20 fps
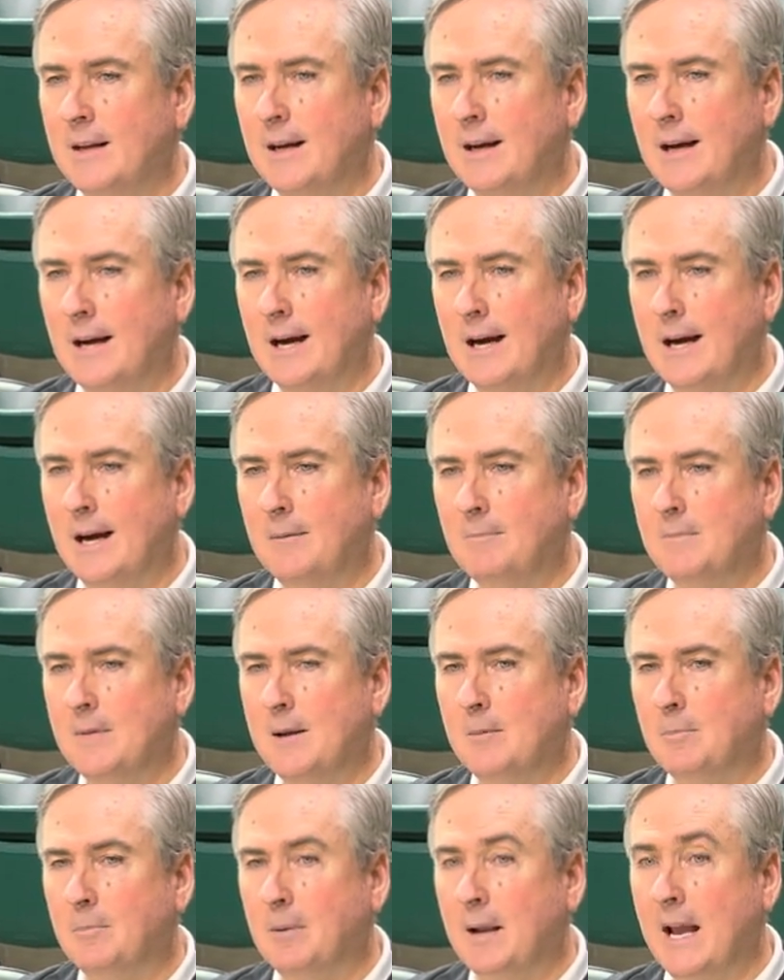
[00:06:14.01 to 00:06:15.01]
uh,
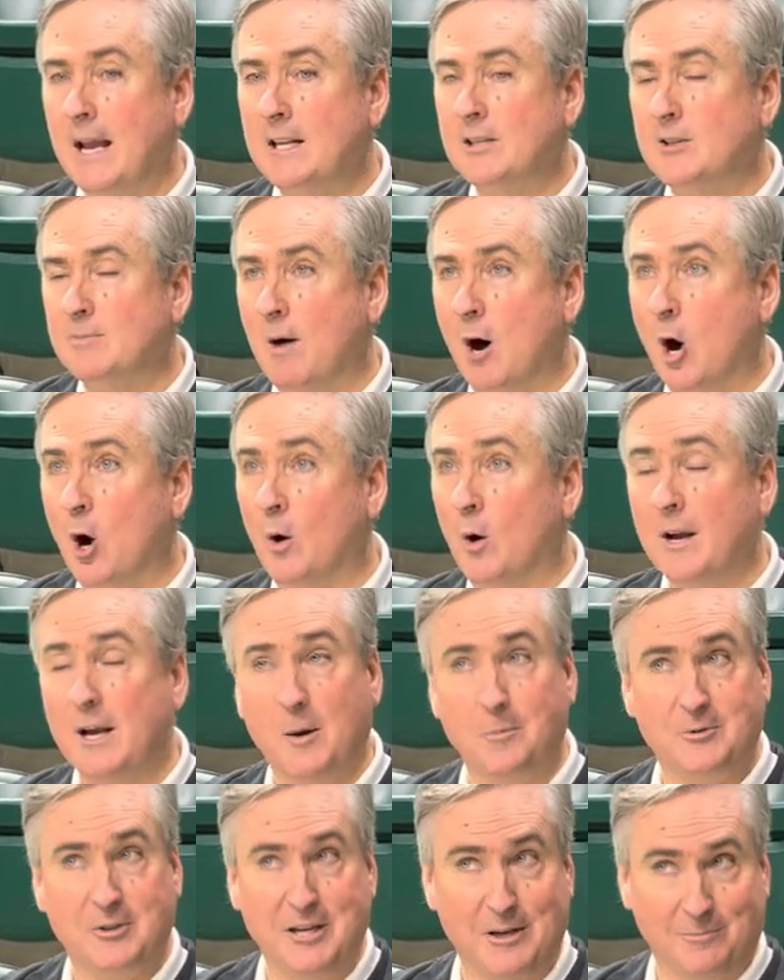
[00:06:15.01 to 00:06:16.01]
playing small
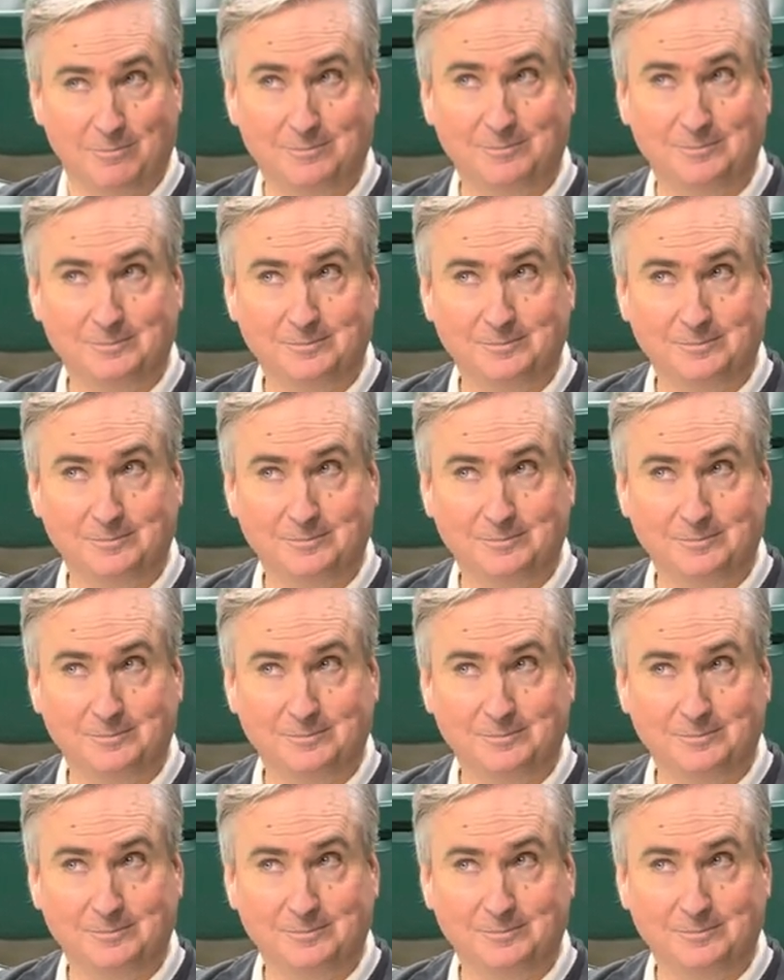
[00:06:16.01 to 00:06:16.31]
helps him